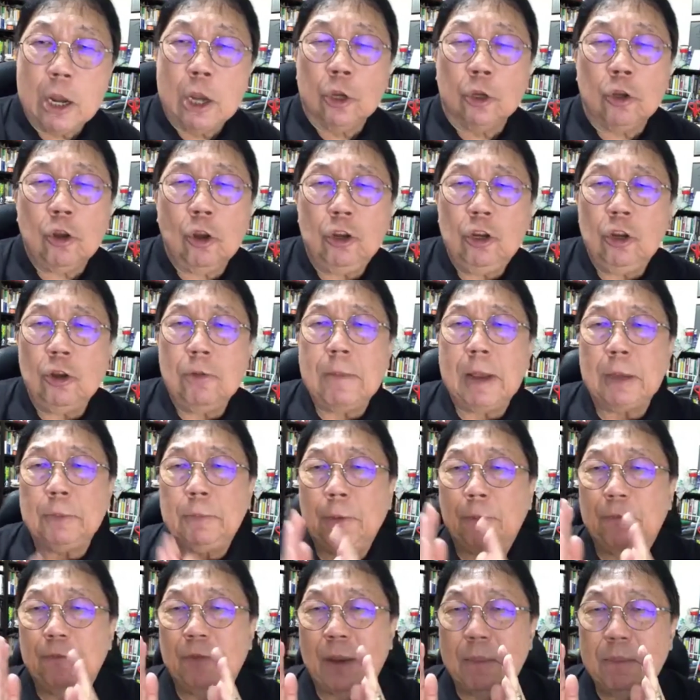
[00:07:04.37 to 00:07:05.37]
So you must
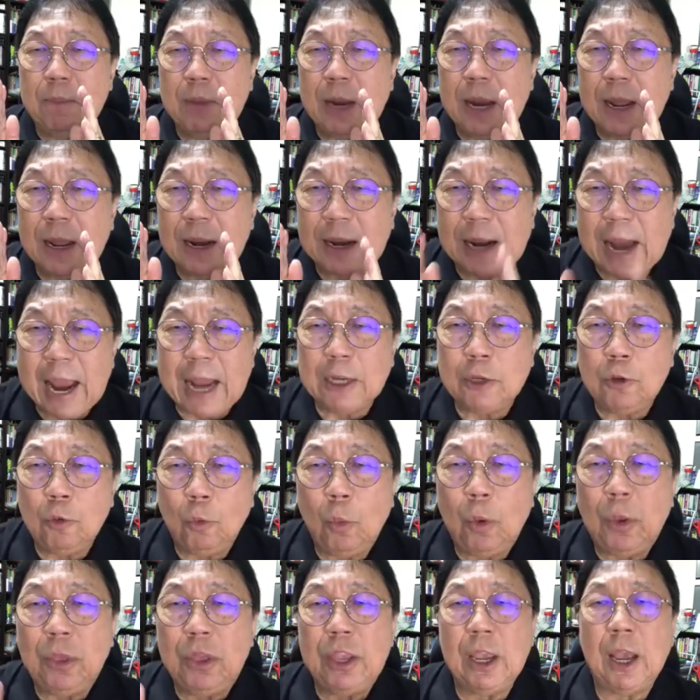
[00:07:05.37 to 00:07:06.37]
be familiarized with